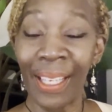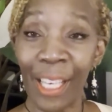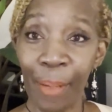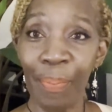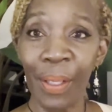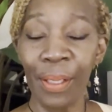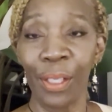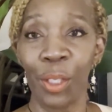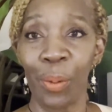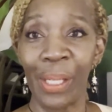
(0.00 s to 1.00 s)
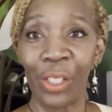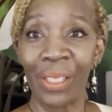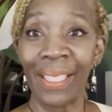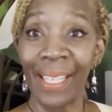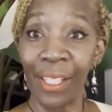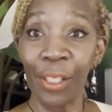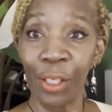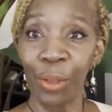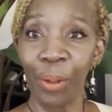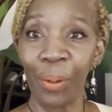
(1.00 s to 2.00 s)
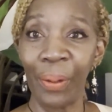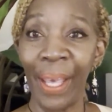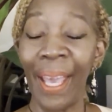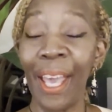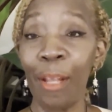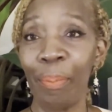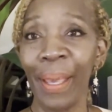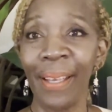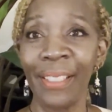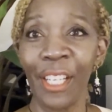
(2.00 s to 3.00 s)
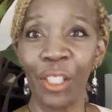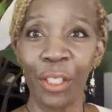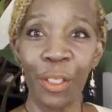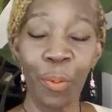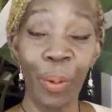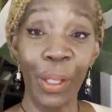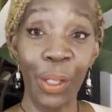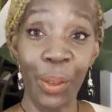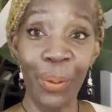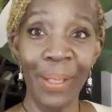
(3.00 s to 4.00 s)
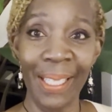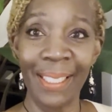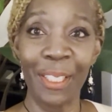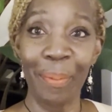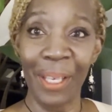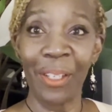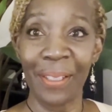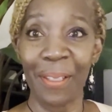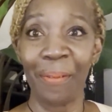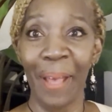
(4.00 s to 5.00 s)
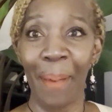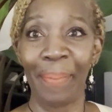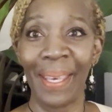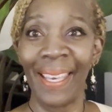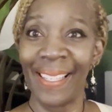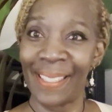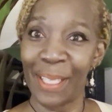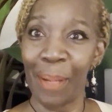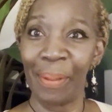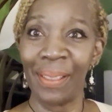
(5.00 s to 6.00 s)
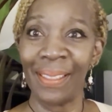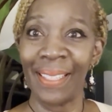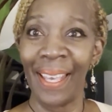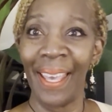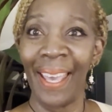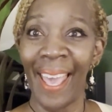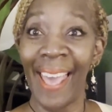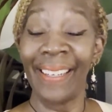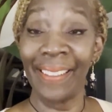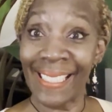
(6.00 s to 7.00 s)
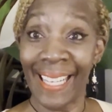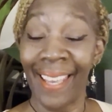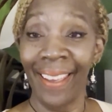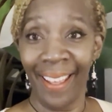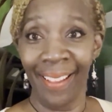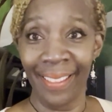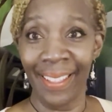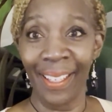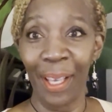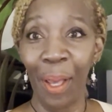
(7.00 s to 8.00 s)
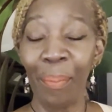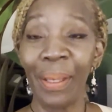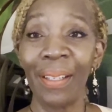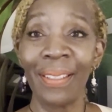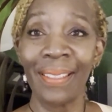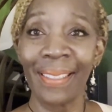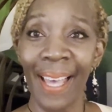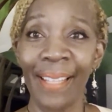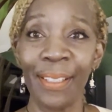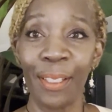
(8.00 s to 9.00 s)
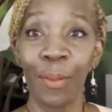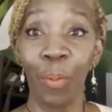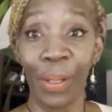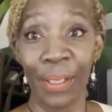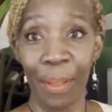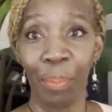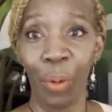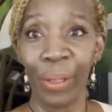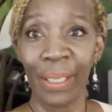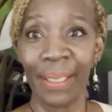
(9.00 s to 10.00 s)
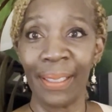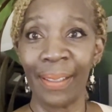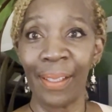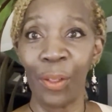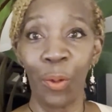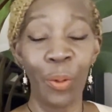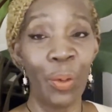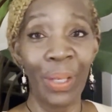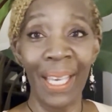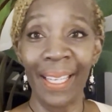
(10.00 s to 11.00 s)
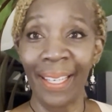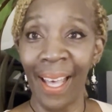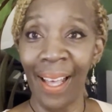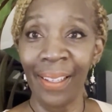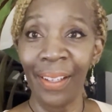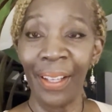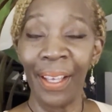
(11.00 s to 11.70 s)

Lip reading: keep the situation in control and pay attention to what you need to make yourself happy, stabled, and stay healthy, because that's what's important. You know, you cannot